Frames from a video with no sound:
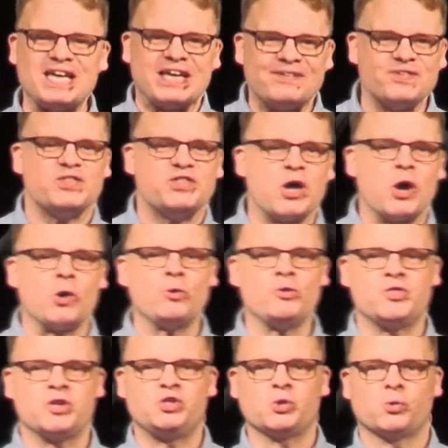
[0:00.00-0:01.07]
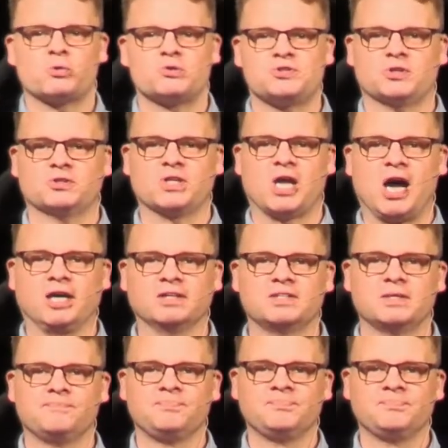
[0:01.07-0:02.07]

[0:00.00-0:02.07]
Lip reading: even though the doors are locked.